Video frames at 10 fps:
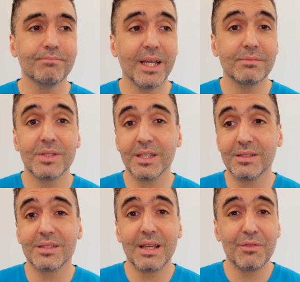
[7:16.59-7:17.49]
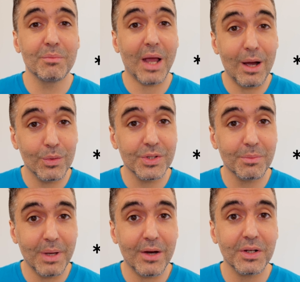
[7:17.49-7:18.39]
and 6 to 7 hours
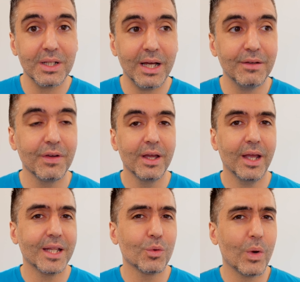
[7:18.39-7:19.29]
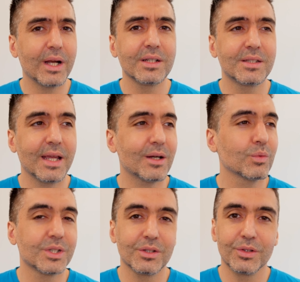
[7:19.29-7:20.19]
of battery life and the wear and tear,
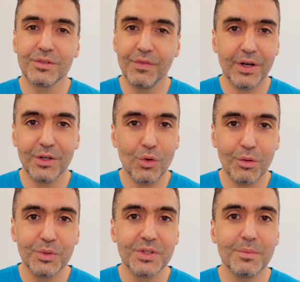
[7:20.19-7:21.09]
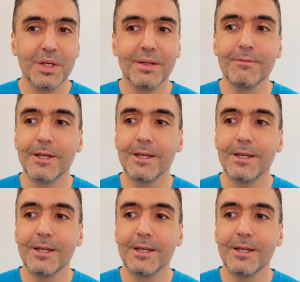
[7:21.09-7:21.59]
which looks very normal to me,